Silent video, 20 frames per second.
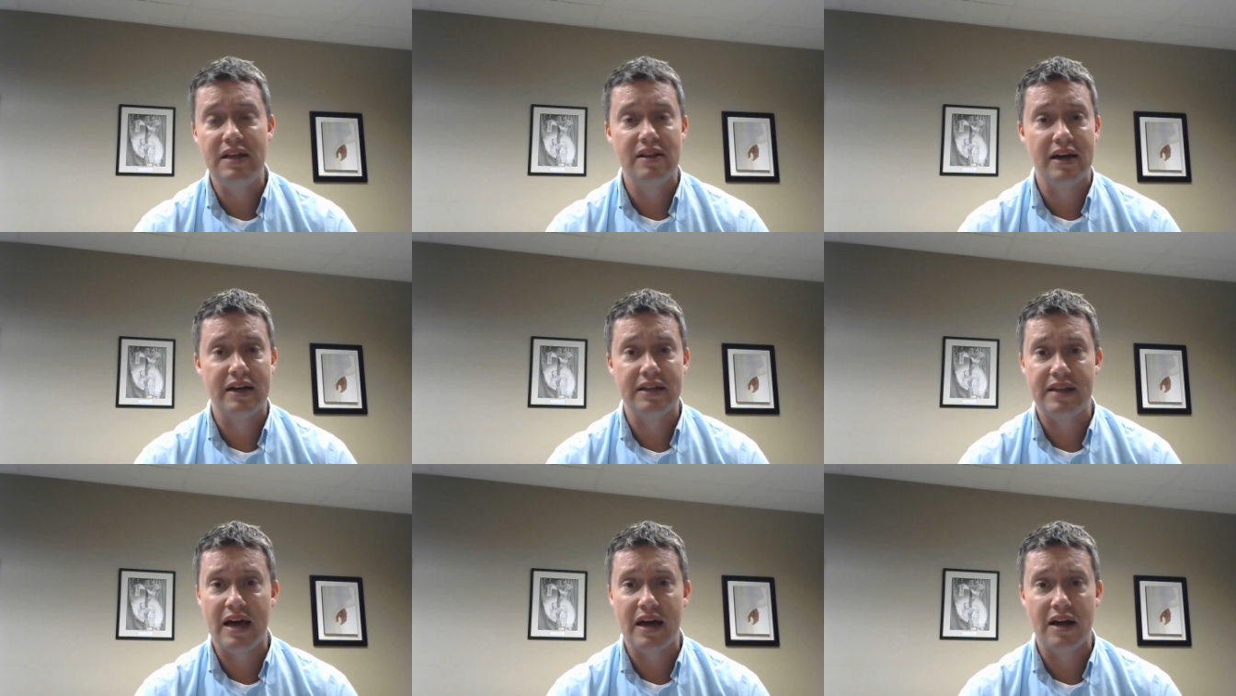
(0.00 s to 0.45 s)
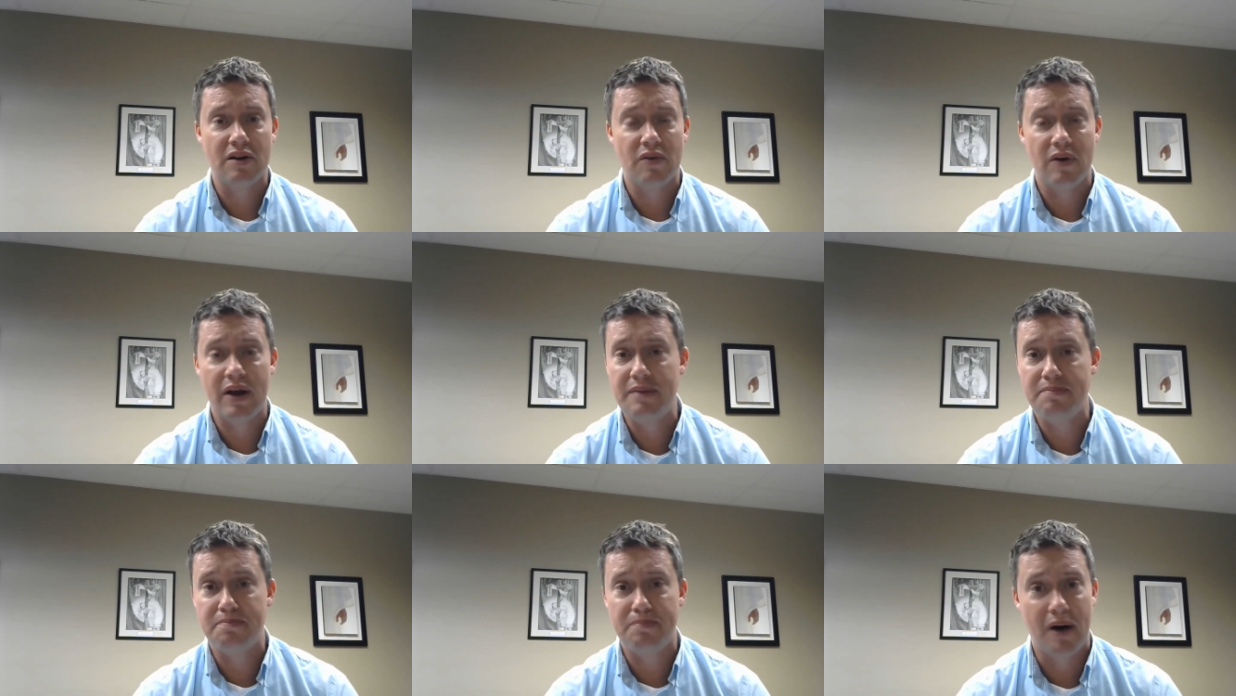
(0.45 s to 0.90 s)
like that
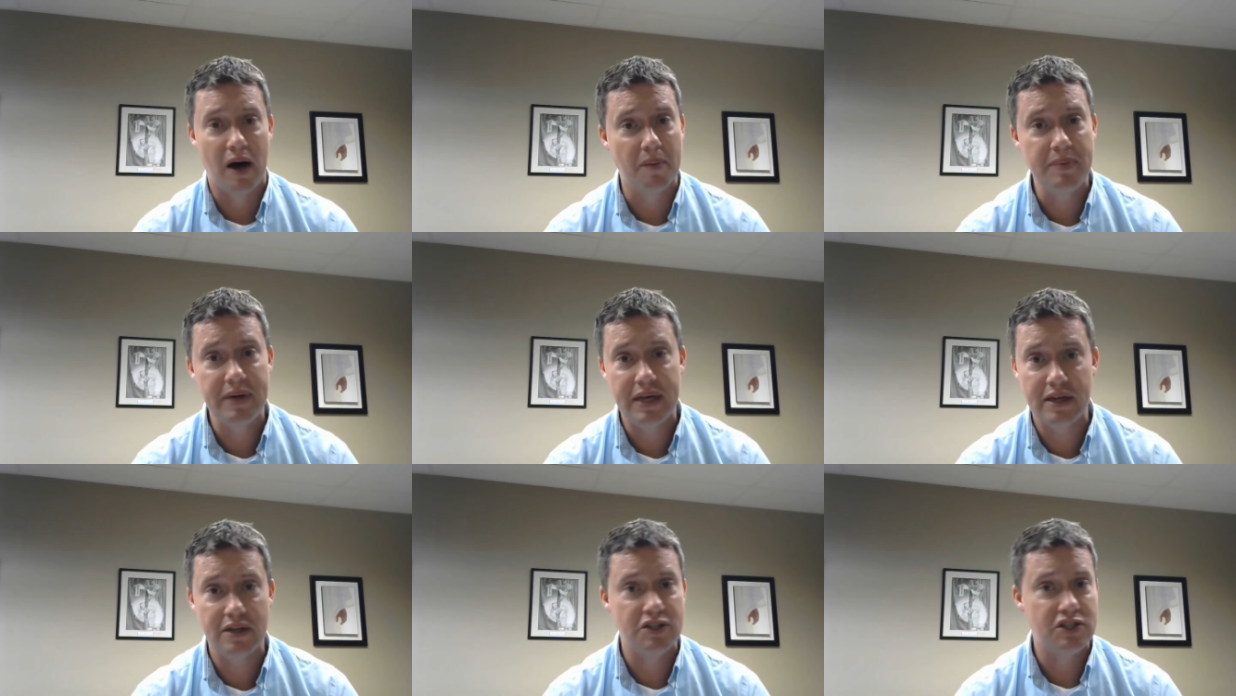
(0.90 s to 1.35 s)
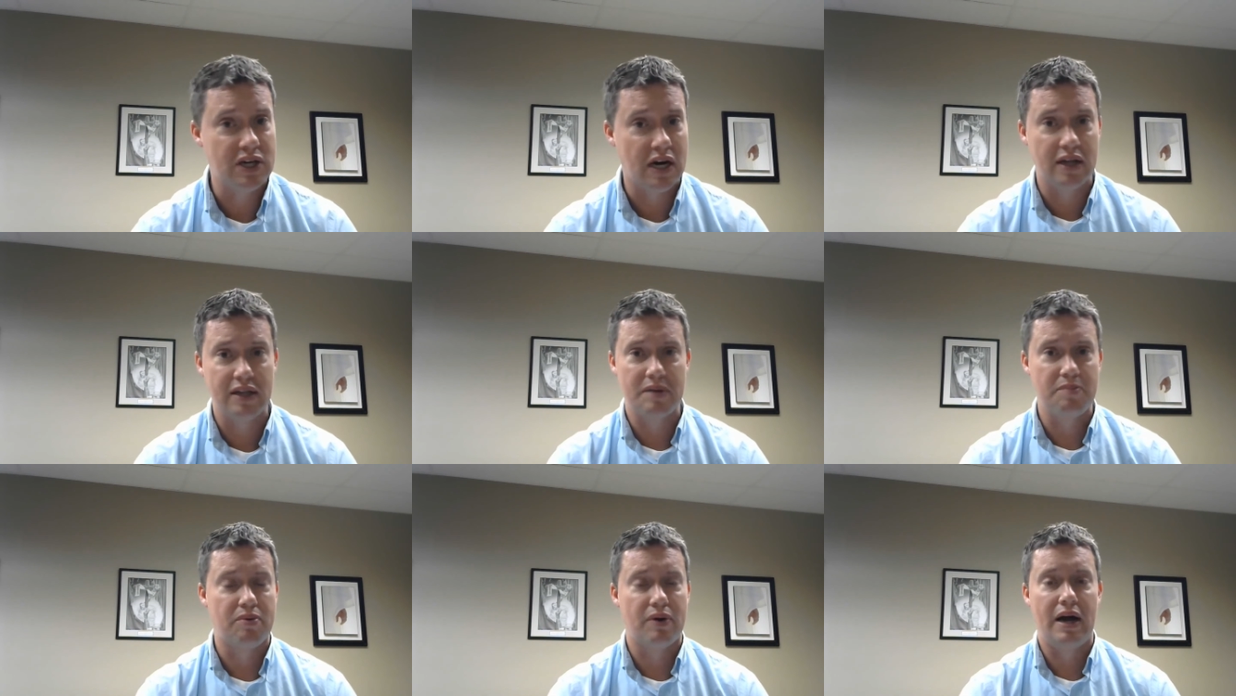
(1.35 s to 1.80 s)
Great Pumpkin,
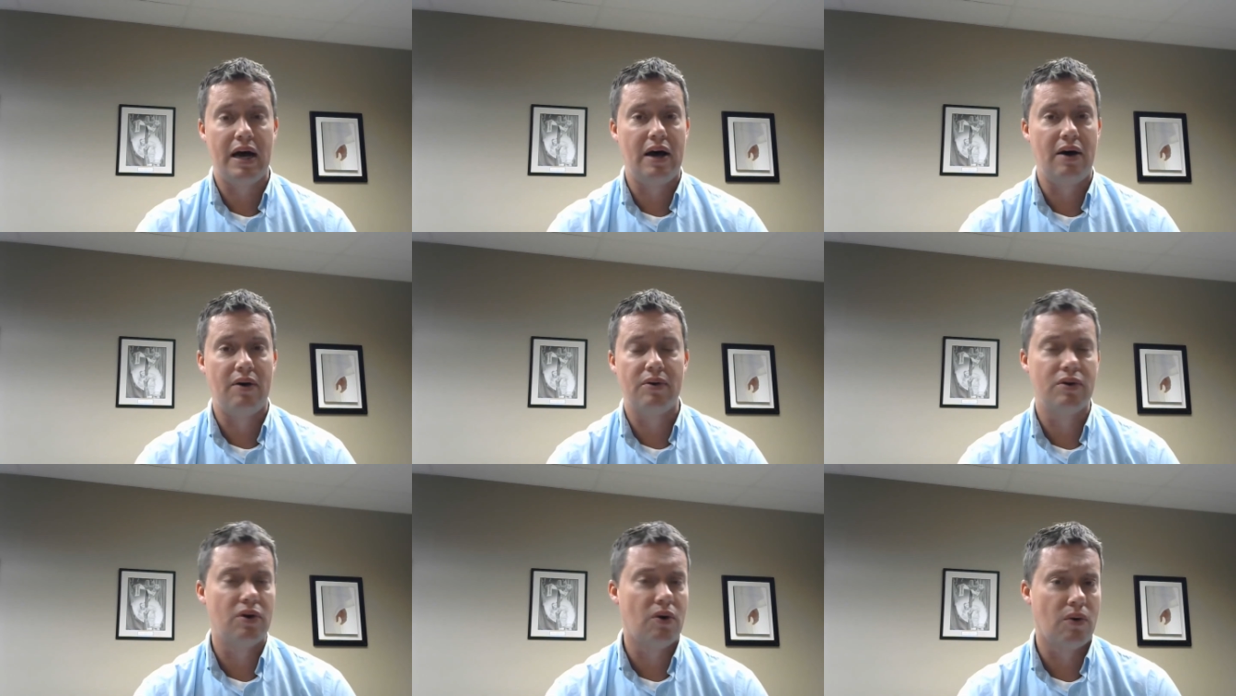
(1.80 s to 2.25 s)
Charlie Brown,